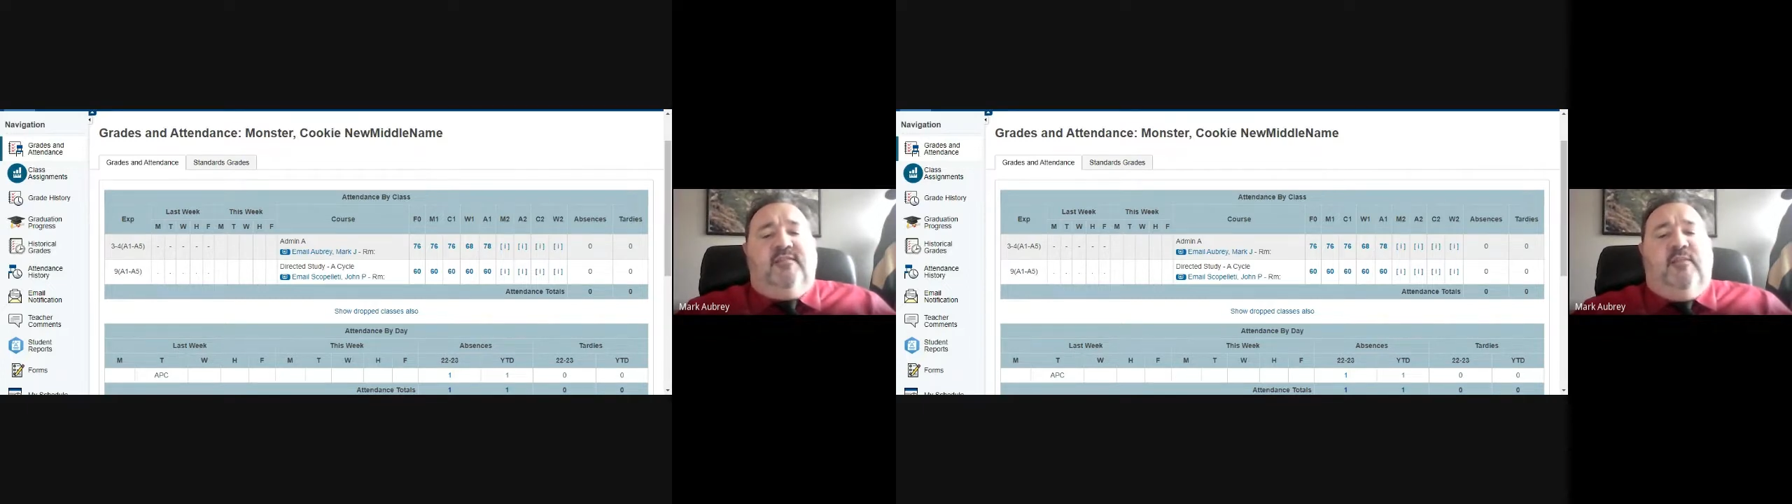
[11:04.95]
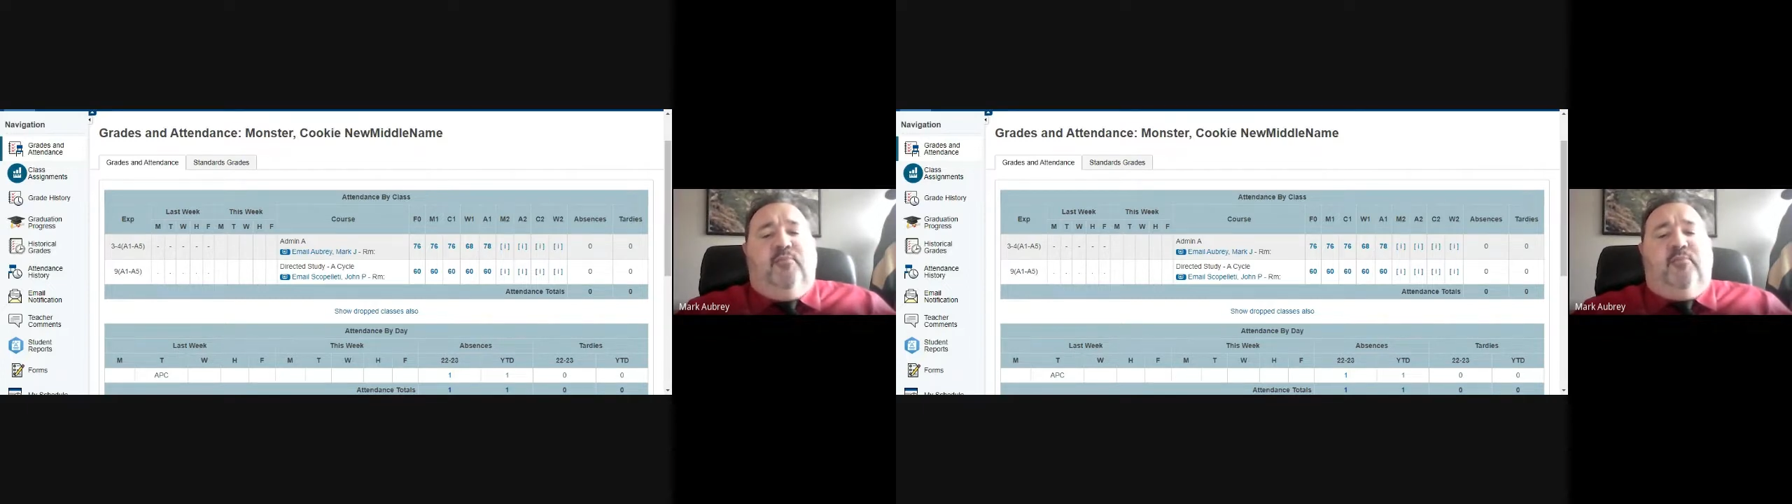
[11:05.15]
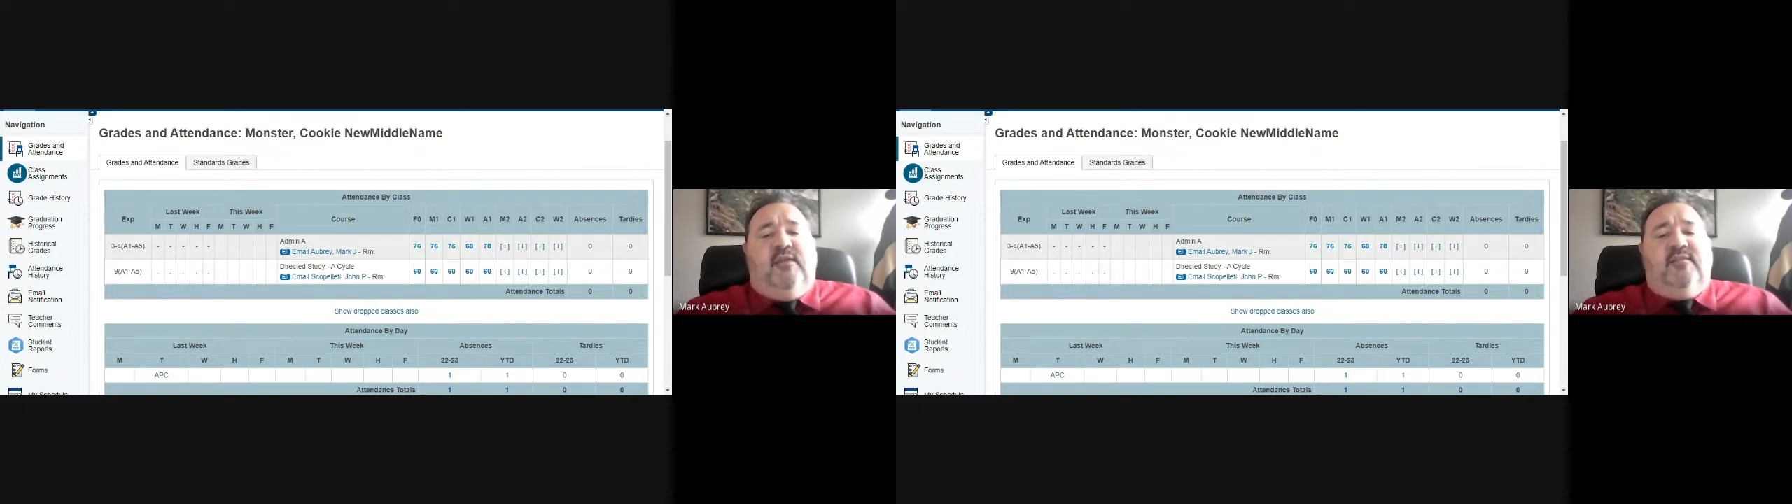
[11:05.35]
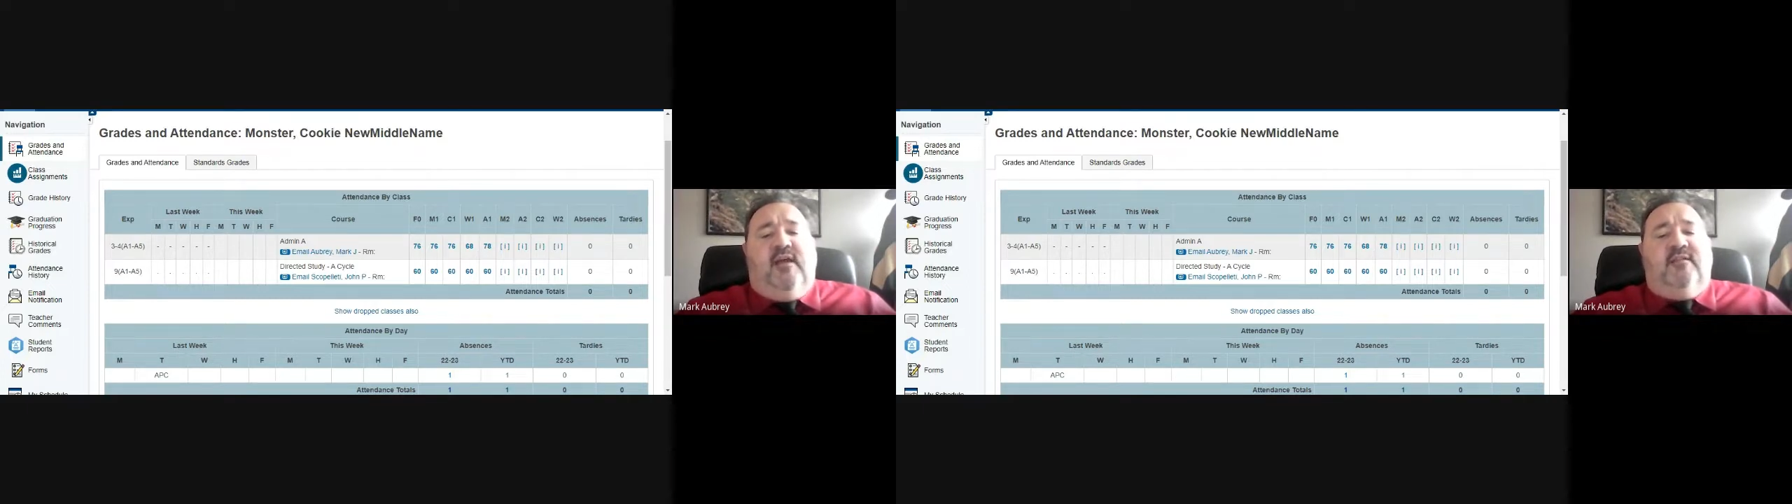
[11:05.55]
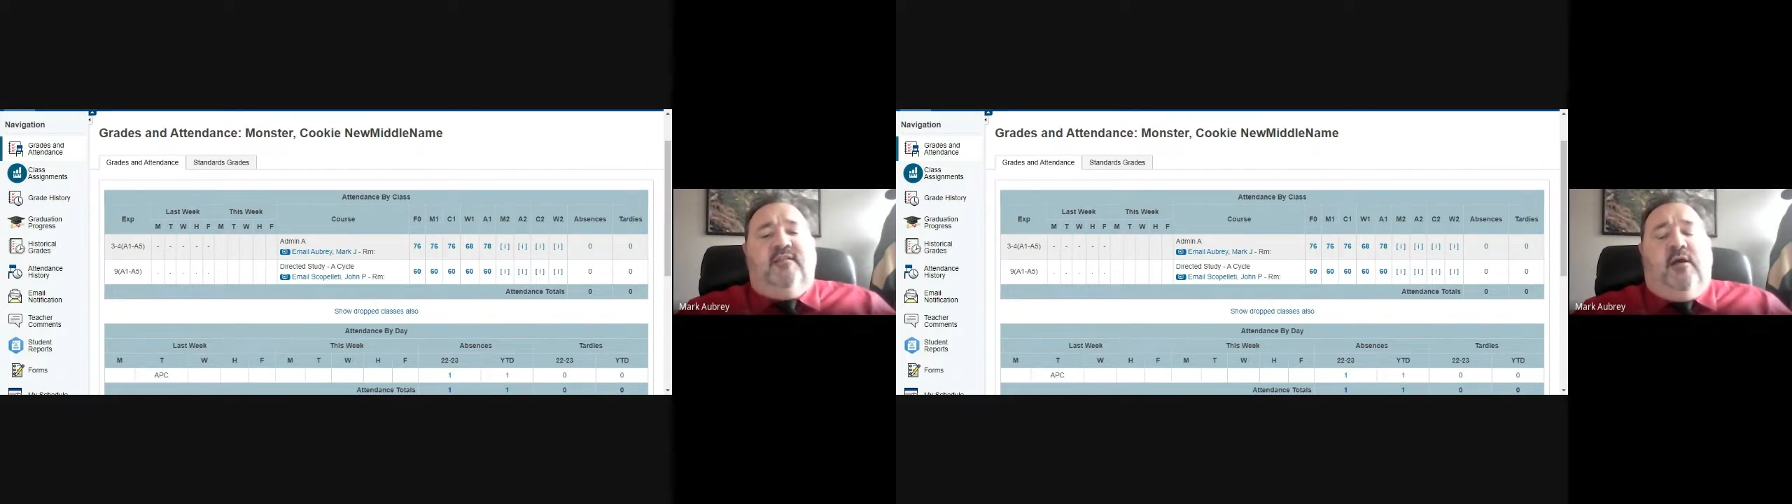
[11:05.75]
separates
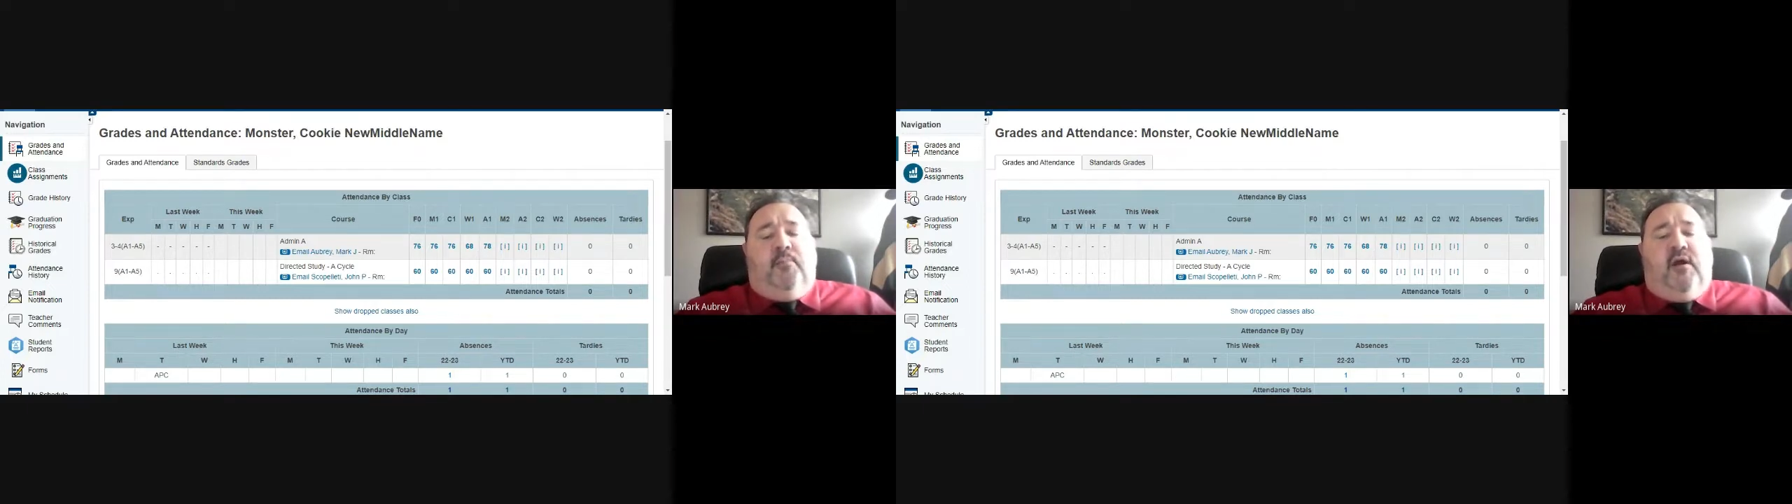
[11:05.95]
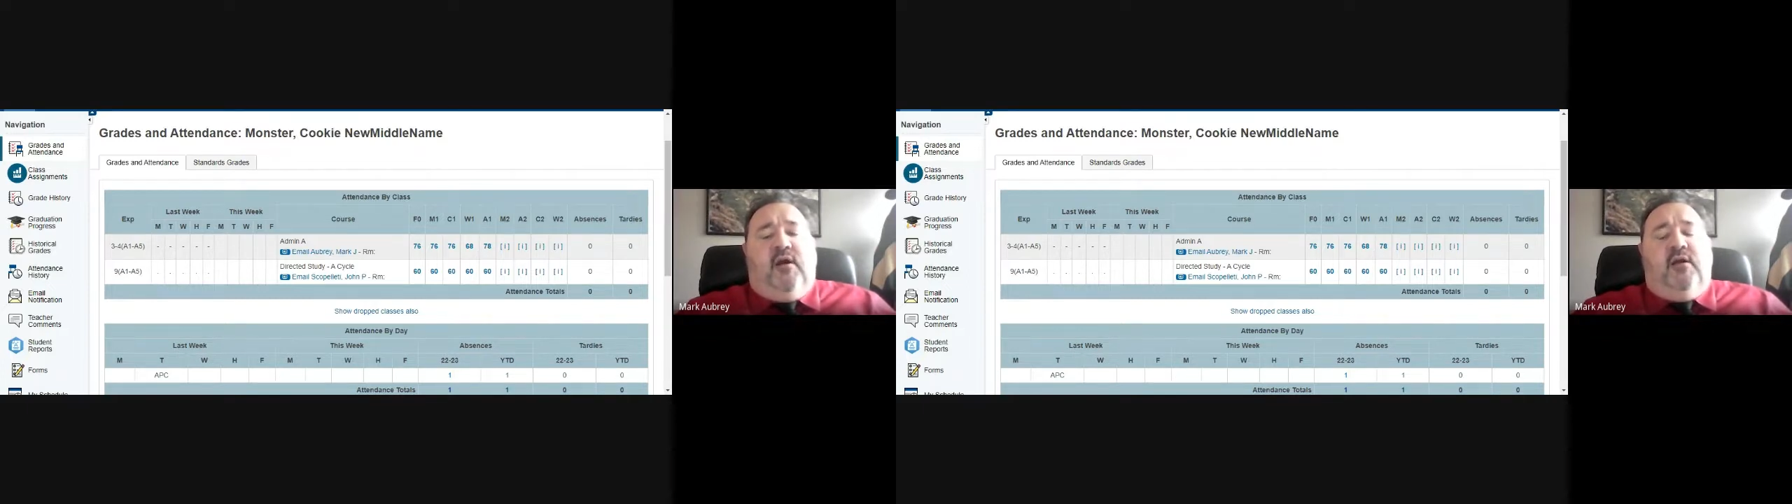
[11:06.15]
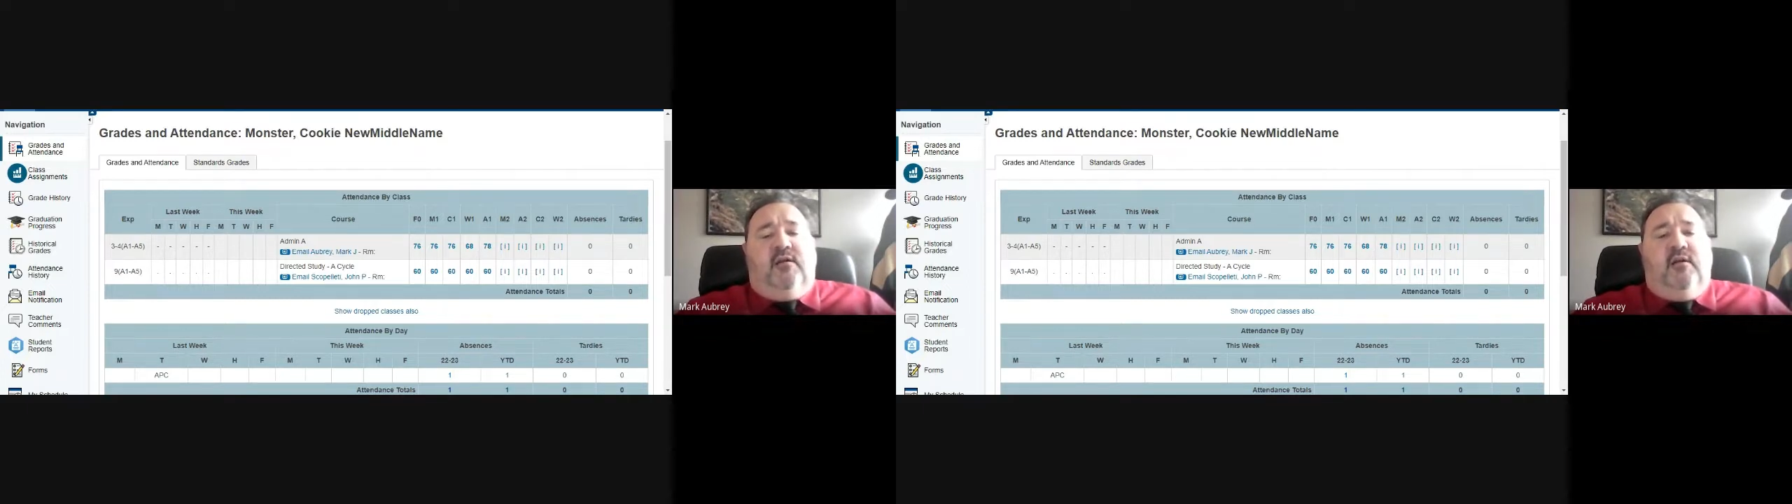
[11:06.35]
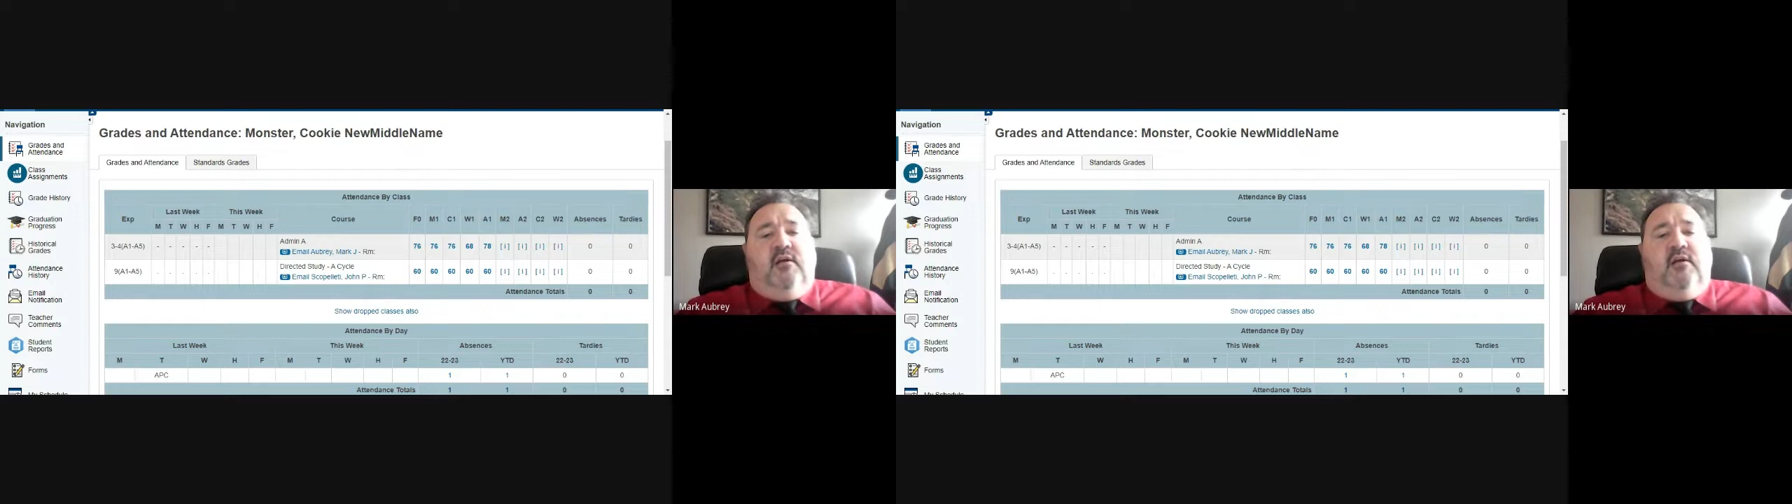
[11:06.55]
us apart